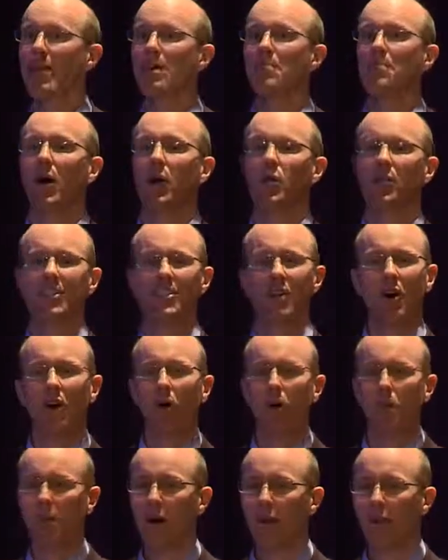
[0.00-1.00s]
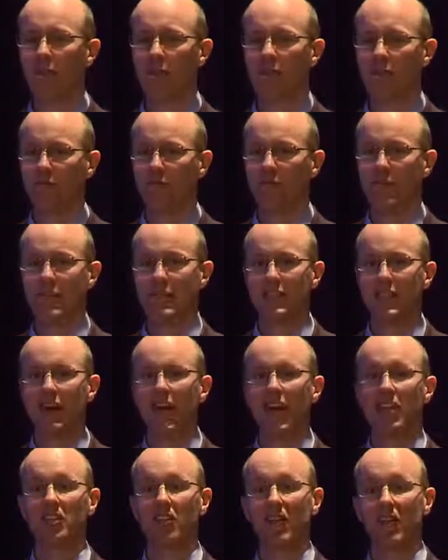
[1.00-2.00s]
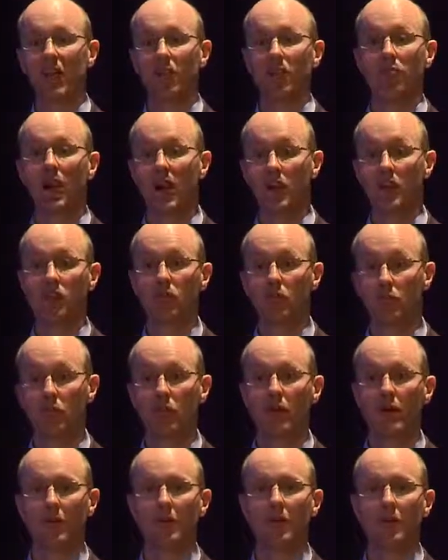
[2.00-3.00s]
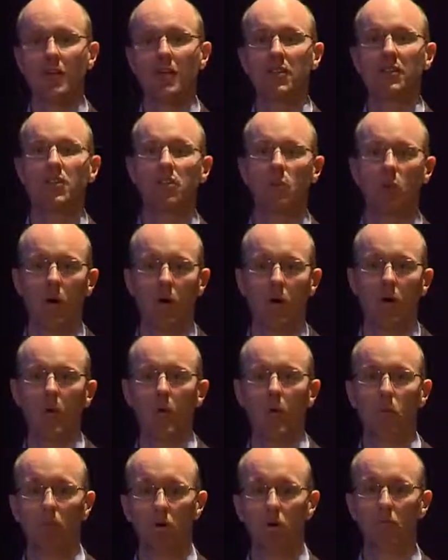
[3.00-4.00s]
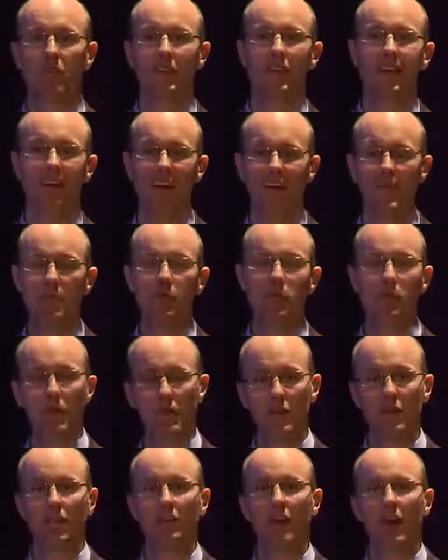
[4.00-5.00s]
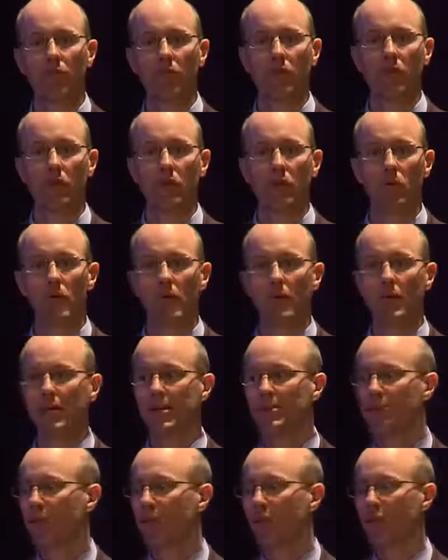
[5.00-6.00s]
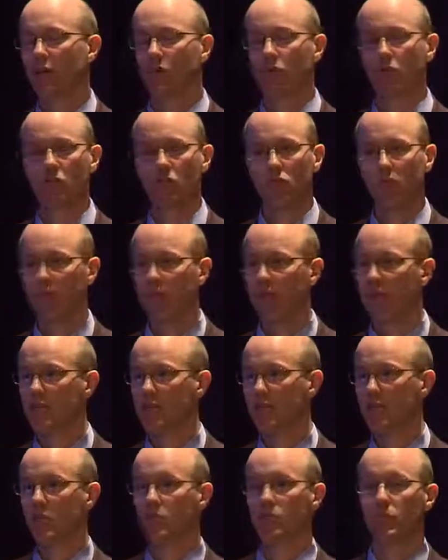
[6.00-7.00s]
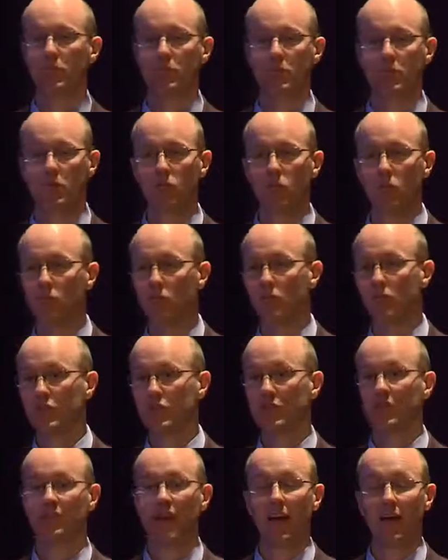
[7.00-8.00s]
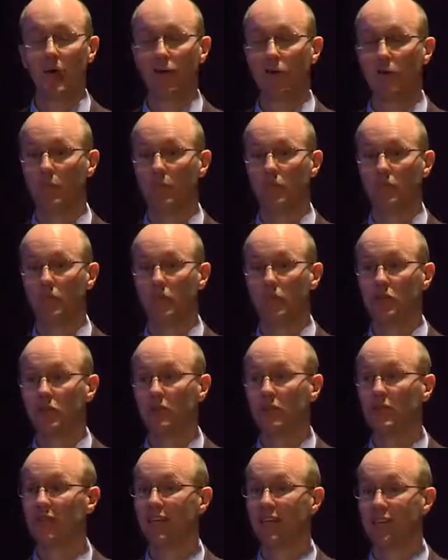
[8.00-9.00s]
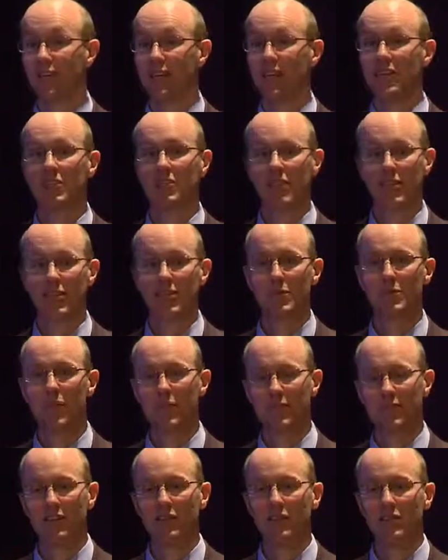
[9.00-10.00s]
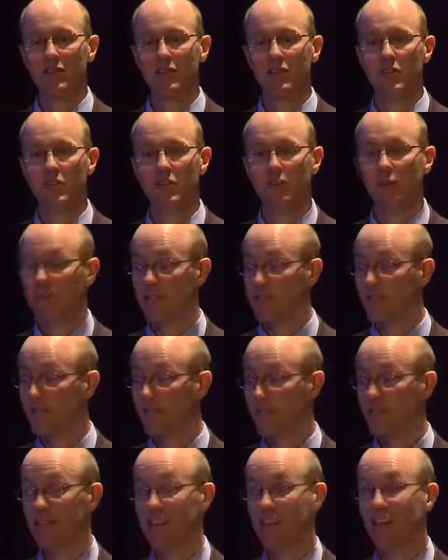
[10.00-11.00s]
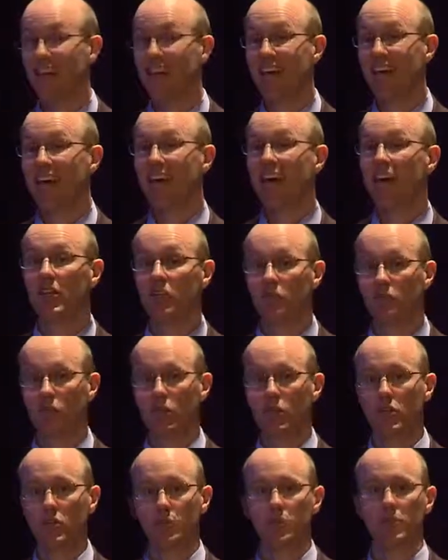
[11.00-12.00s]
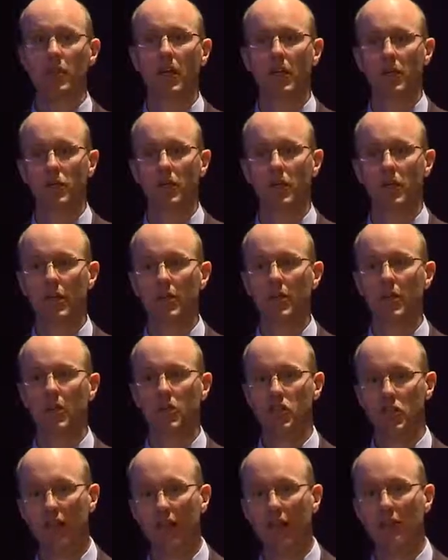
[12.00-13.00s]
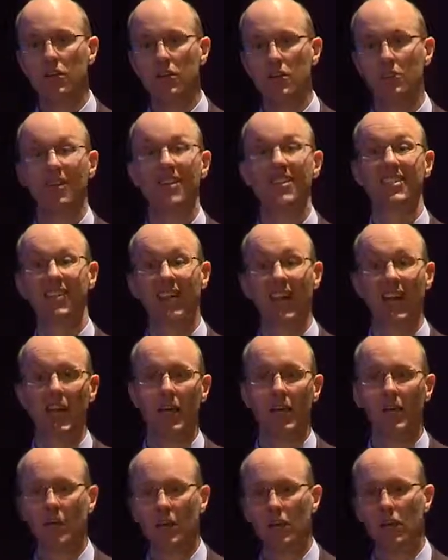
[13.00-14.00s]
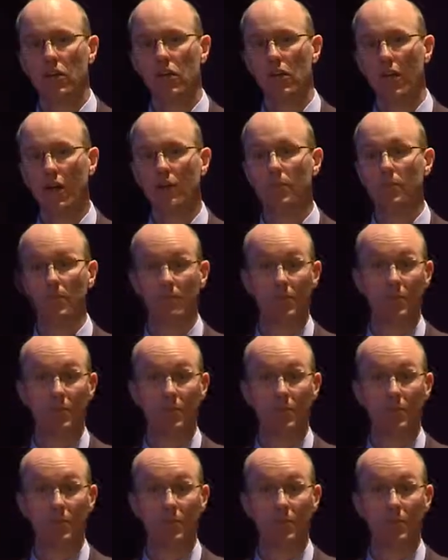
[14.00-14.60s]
but there's a whole bunch of things that actually are rational reasons why we want to keep doing the stuff we're doing. It's careers, it's business models, it's value propositions, it's my sense of self-identity, each of which potentially can be challenged by saying you are